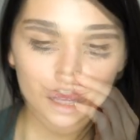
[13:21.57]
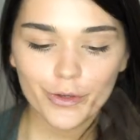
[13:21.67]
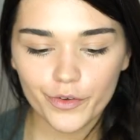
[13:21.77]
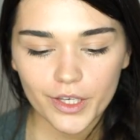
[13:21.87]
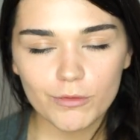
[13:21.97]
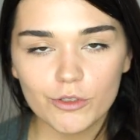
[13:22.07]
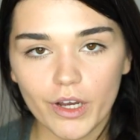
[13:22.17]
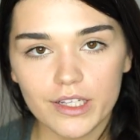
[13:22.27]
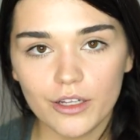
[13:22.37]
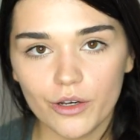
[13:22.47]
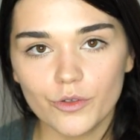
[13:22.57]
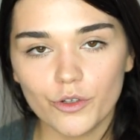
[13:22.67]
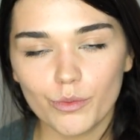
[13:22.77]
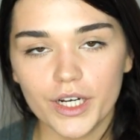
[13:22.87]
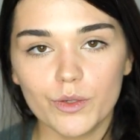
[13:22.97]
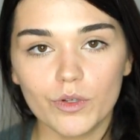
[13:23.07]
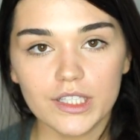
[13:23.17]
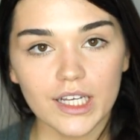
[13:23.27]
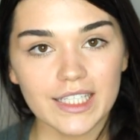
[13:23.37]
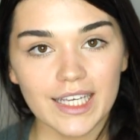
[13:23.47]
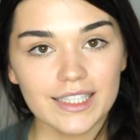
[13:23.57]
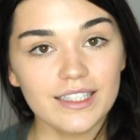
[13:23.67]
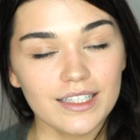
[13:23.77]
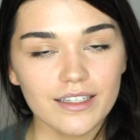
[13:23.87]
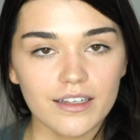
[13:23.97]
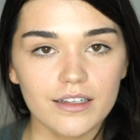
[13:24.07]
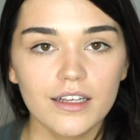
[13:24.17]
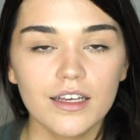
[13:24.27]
So if you keep it quite low, your body will not get the signal